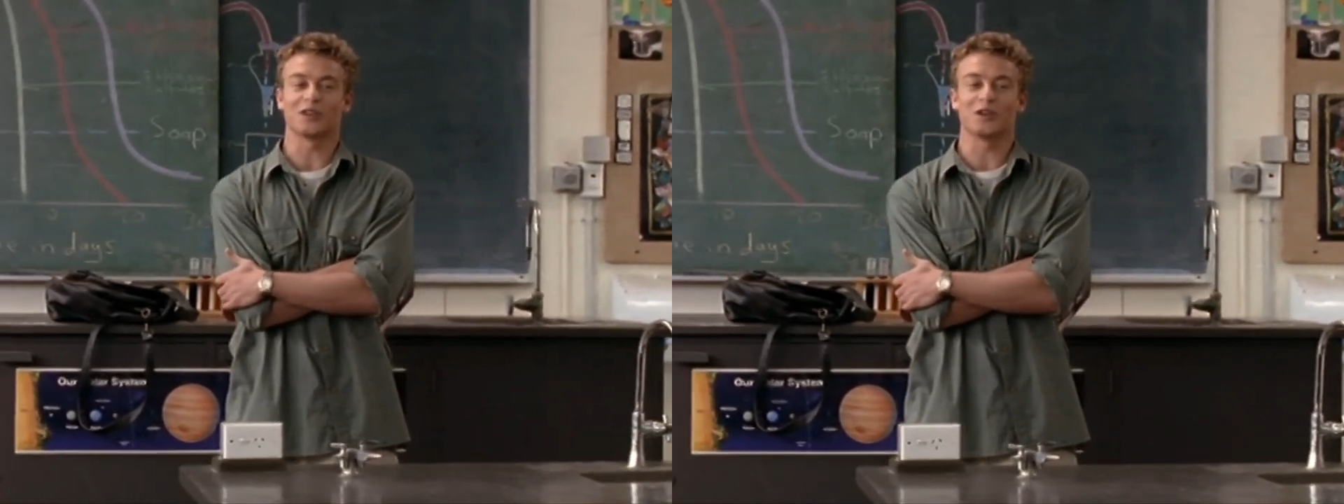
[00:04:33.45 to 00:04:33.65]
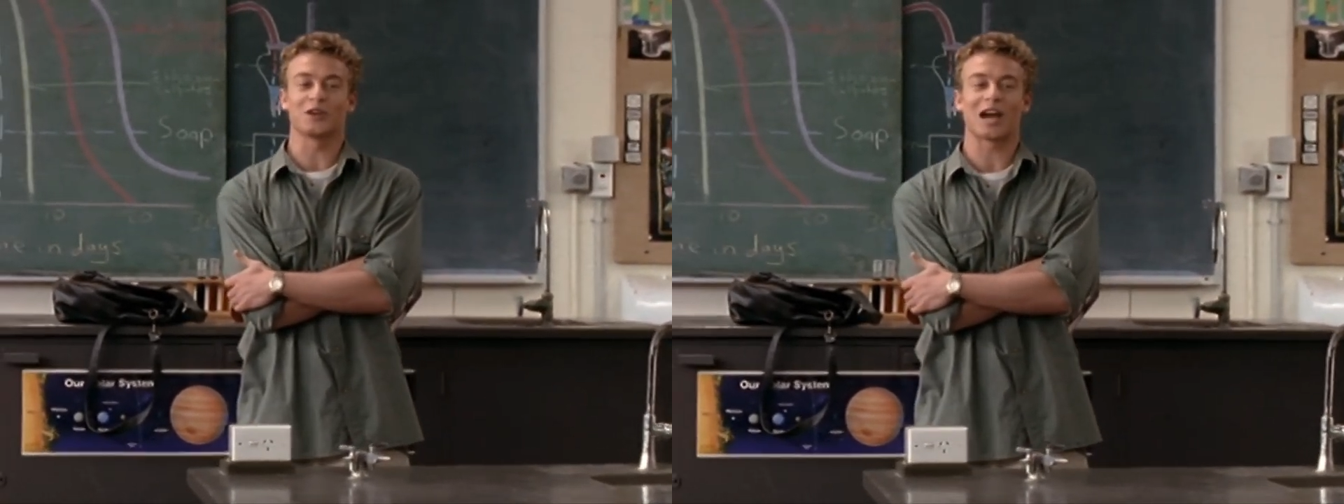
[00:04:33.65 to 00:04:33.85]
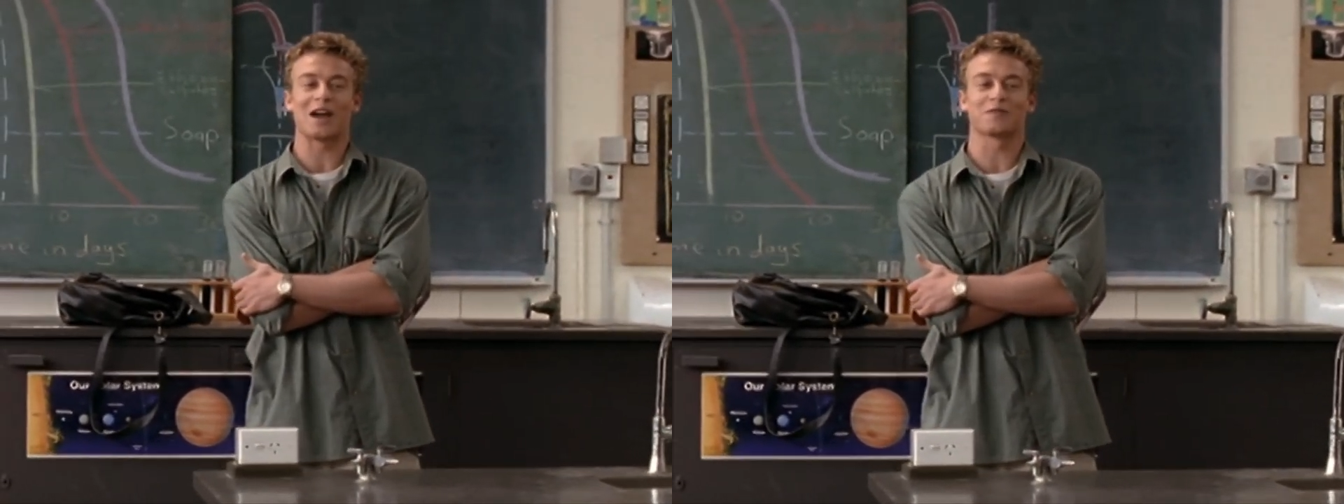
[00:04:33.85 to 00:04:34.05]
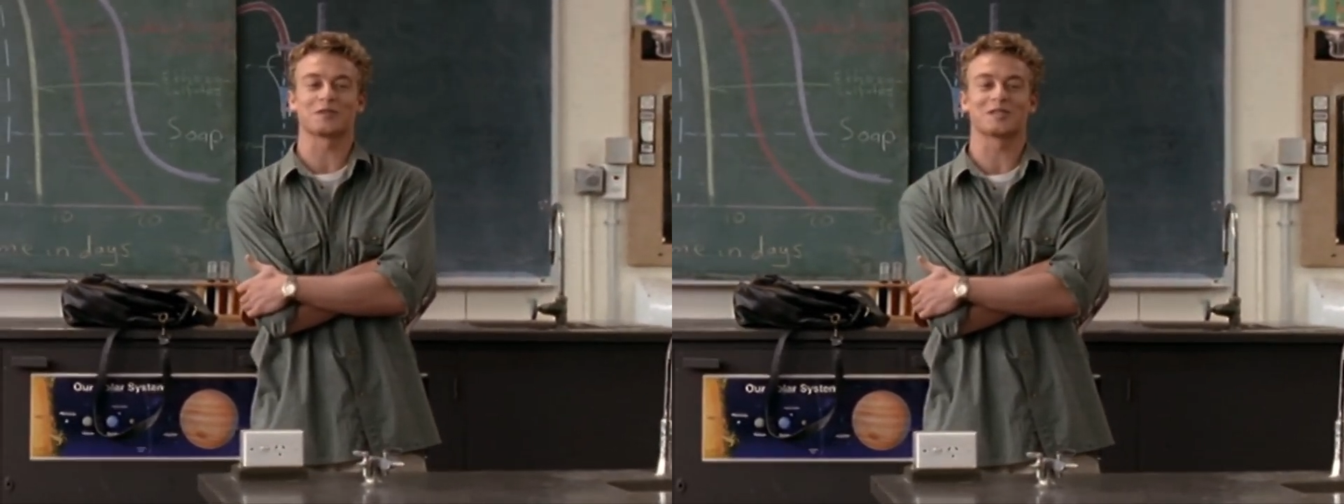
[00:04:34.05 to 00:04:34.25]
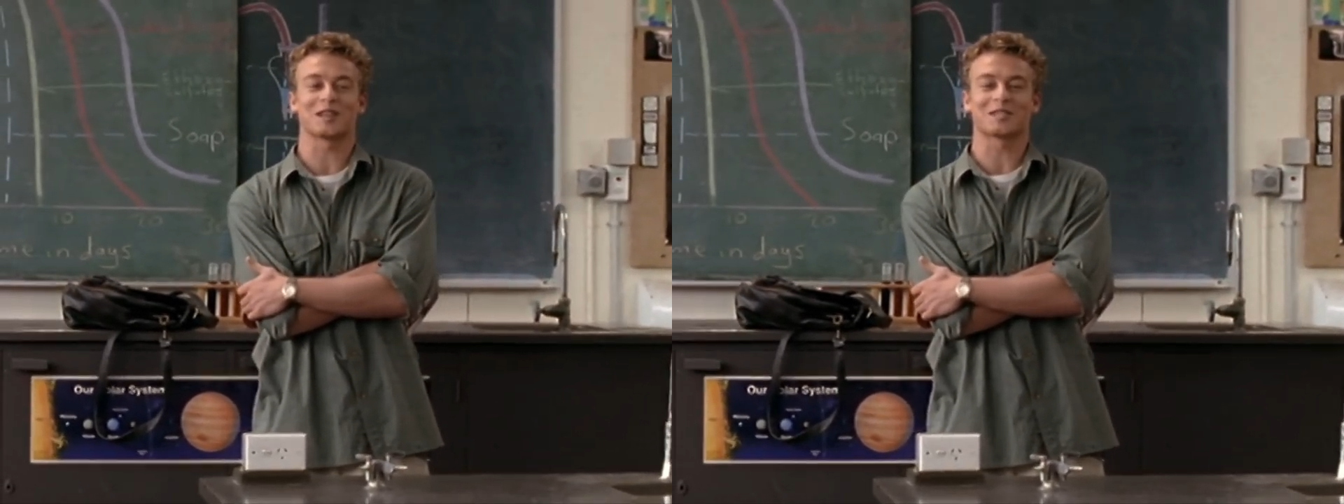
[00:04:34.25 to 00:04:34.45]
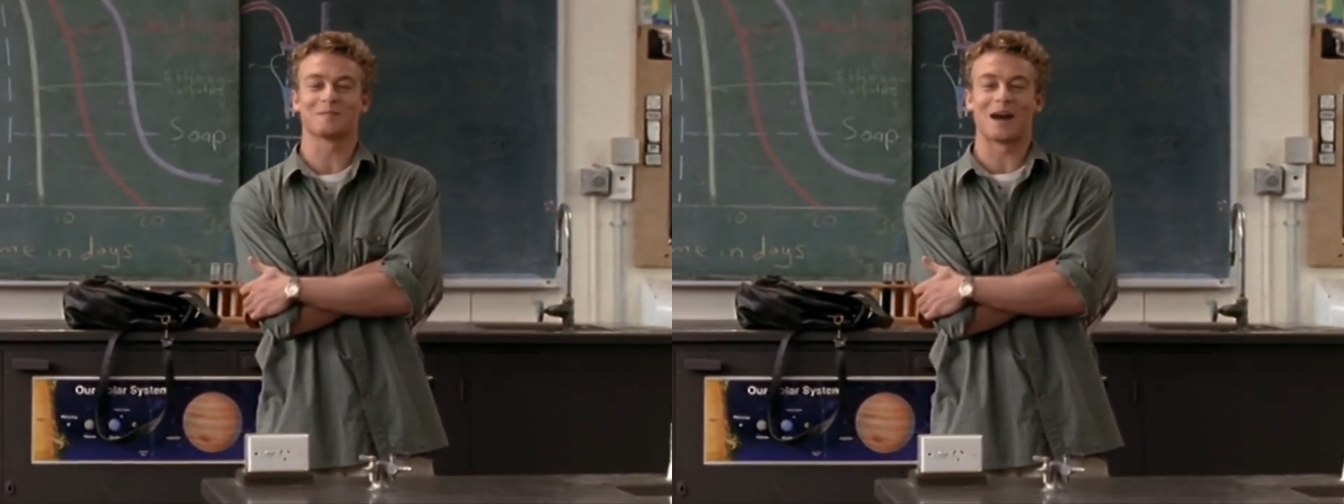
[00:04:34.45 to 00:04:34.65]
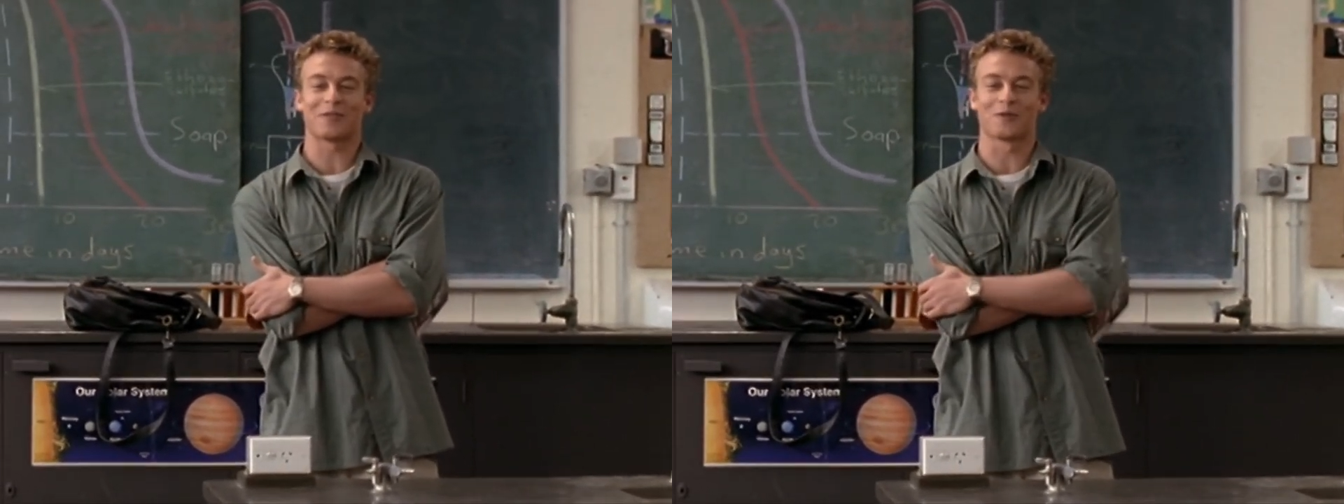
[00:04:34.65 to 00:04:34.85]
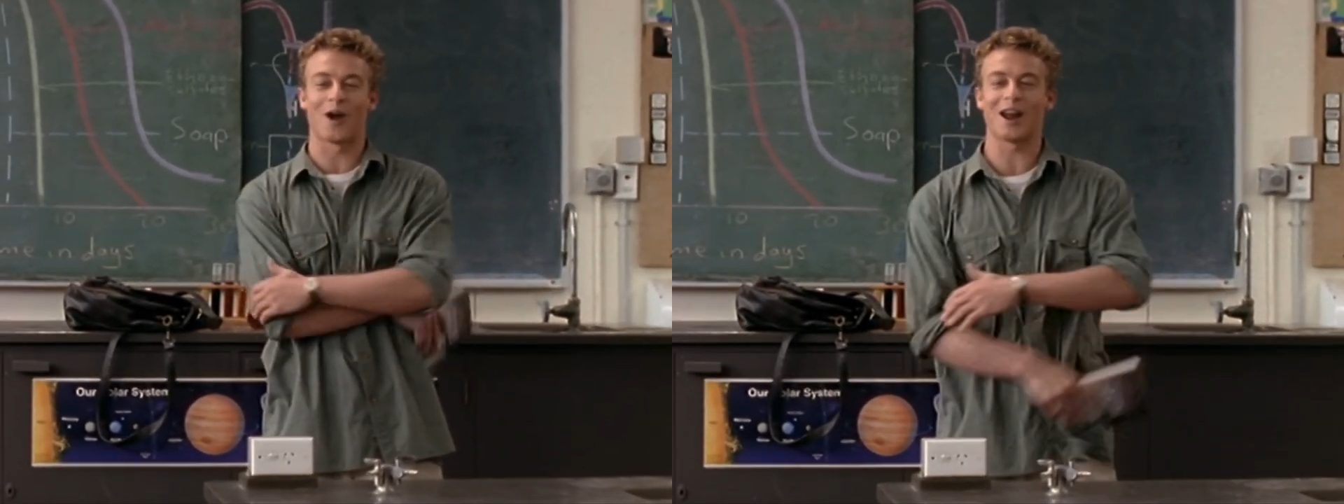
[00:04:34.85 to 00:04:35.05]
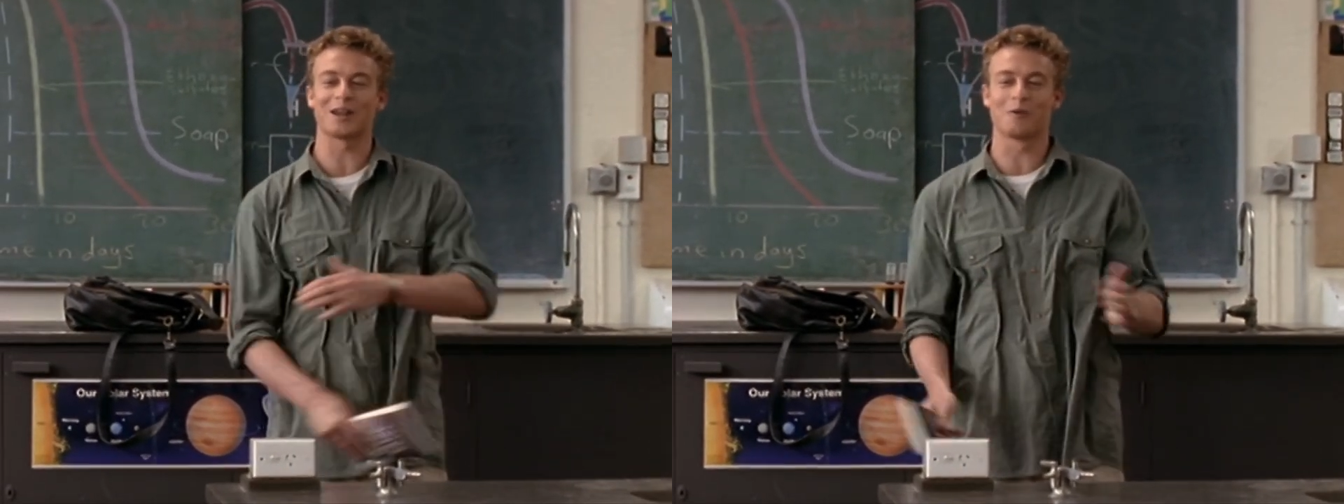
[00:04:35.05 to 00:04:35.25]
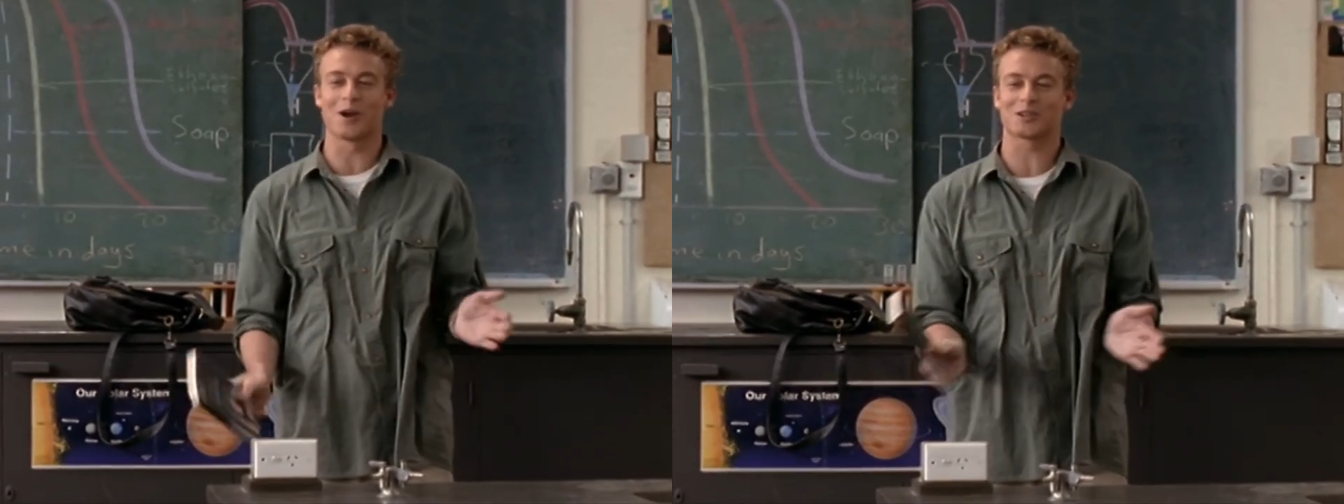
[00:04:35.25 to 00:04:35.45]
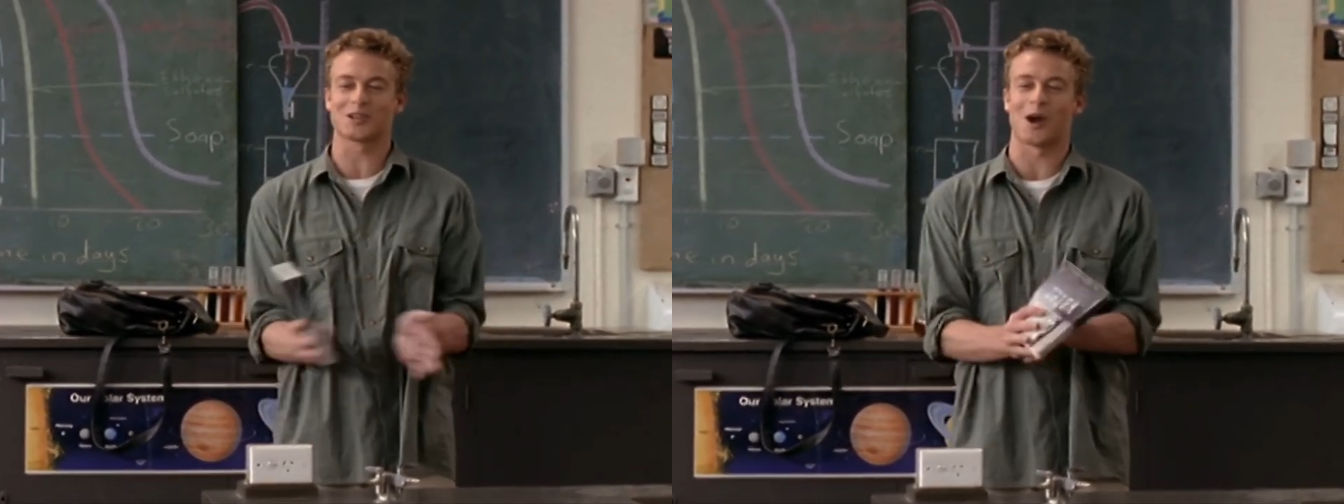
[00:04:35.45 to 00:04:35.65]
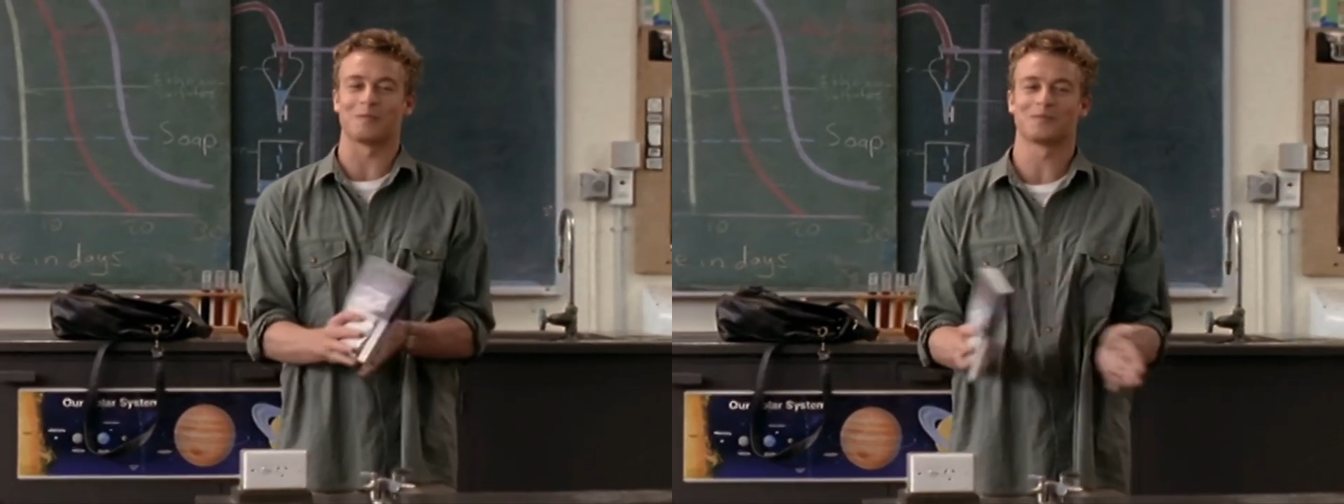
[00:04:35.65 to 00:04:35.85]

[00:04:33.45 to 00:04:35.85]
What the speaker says: to the UK for a 6-month writing workshop.